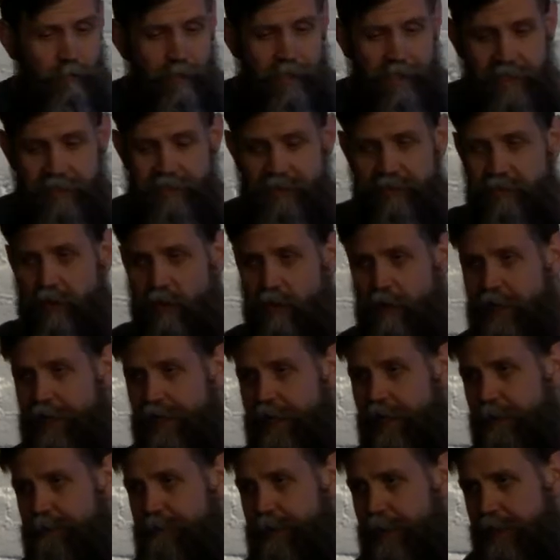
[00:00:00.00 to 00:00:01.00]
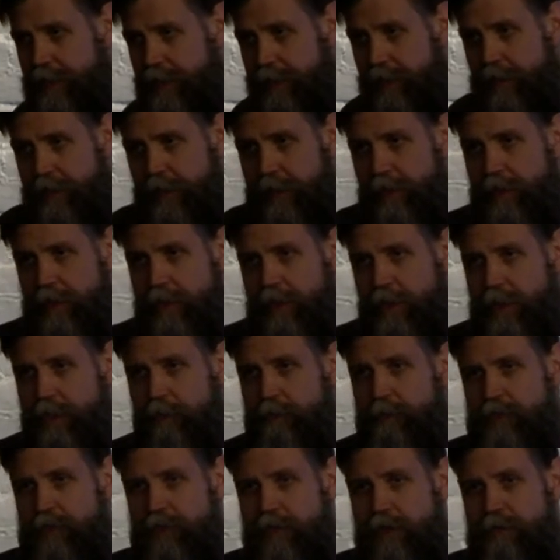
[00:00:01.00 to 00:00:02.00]
when it saw an IP, it
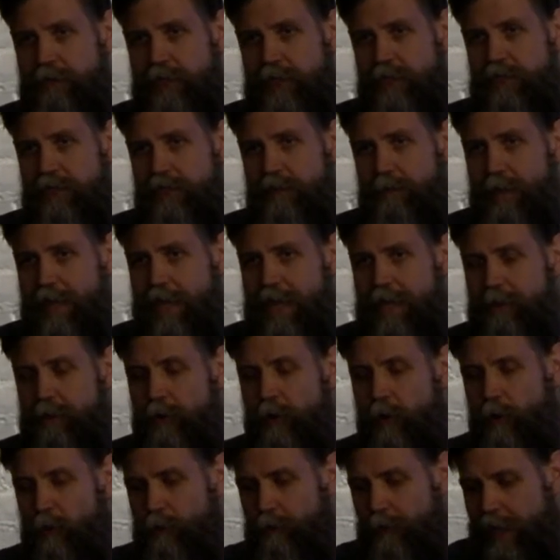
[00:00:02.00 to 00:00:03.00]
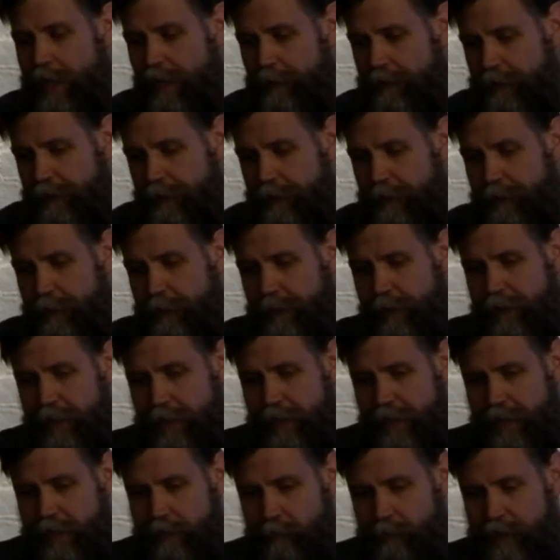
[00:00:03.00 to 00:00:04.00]
would shove it into the black hole router,
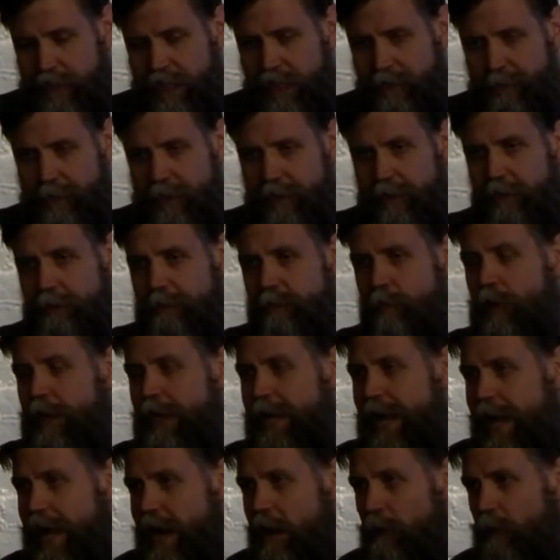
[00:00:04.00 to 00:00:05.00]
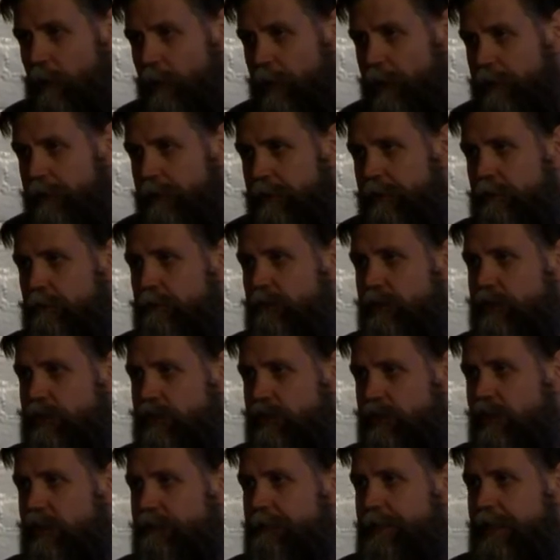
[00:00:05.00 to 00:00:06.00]
and it would keep it there for an hour, which
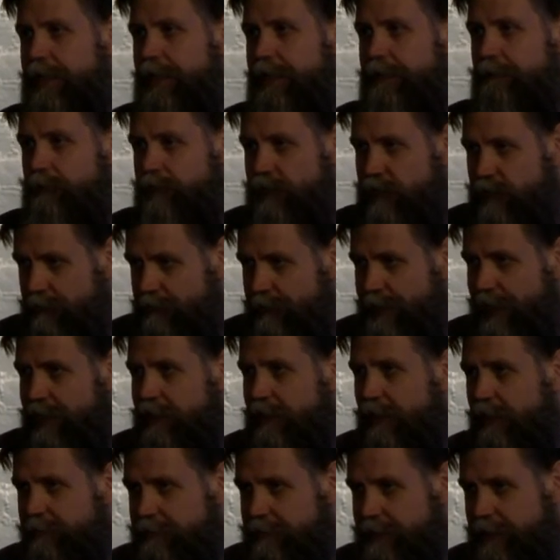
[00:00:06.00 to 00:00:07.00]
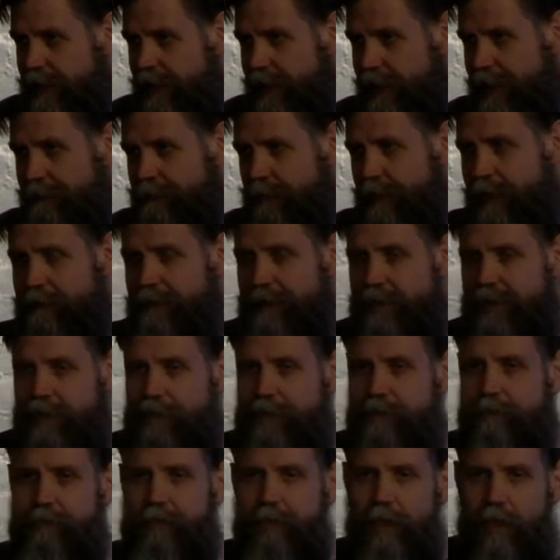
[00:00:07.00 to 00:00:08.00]
should be enough time for
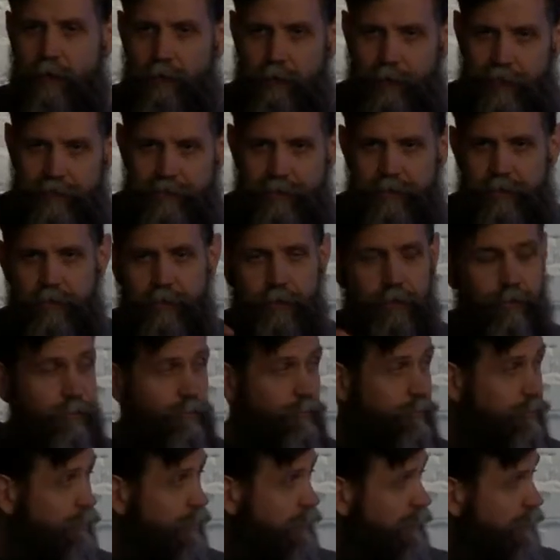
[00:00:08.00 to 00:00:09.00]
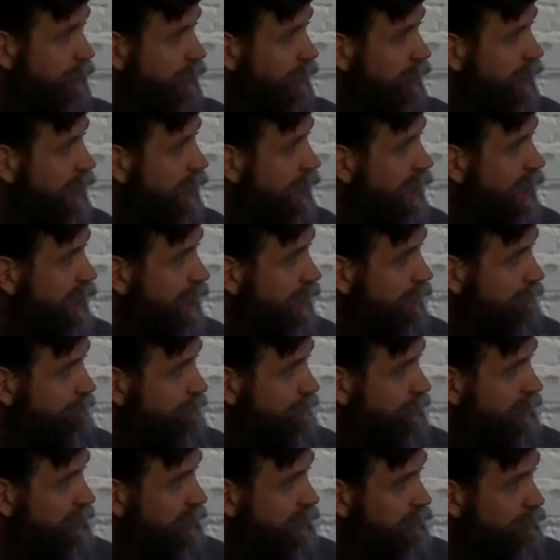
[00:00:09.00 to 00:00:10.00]
everything to flow into
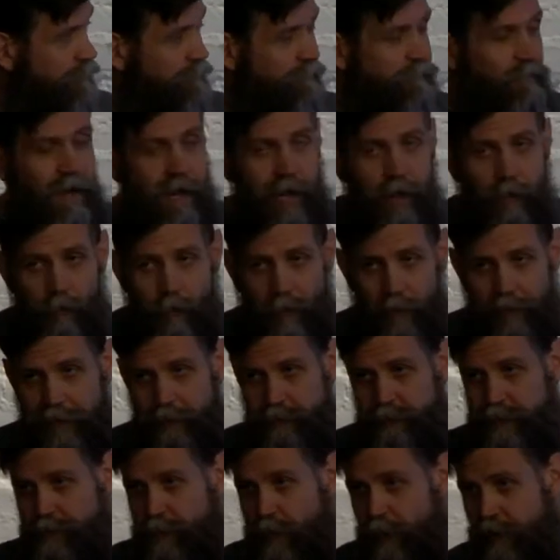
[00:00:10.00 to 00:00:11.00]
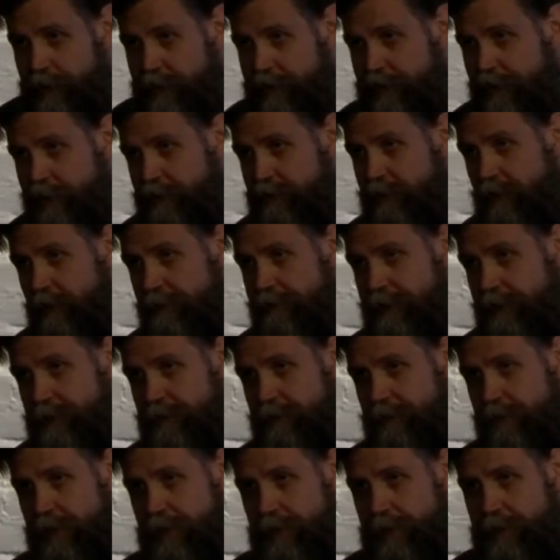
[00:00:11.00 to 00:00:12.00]
the firewall that was pulling things off
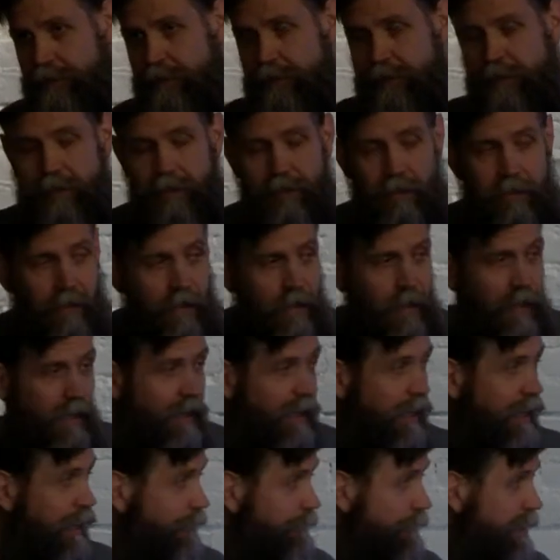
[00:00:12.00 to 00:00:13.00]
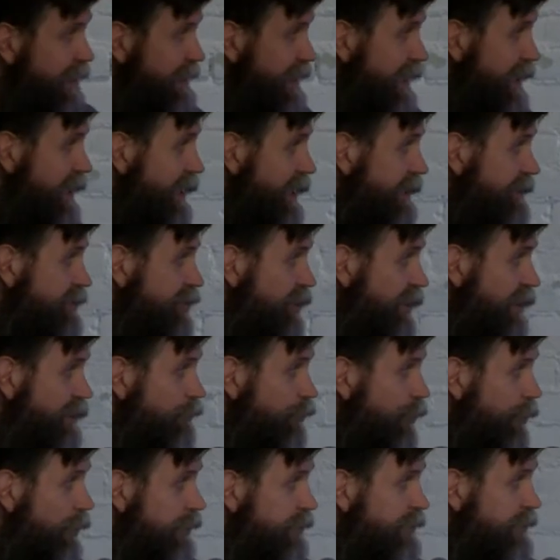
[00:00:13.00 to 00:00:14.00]
this feed. And that actually
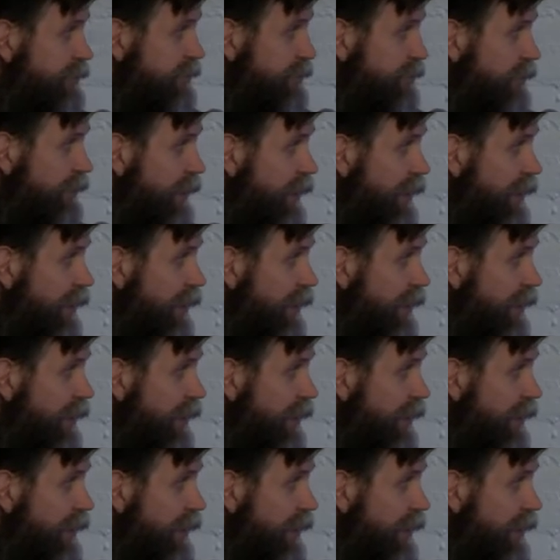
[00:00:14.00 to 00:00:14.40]
works.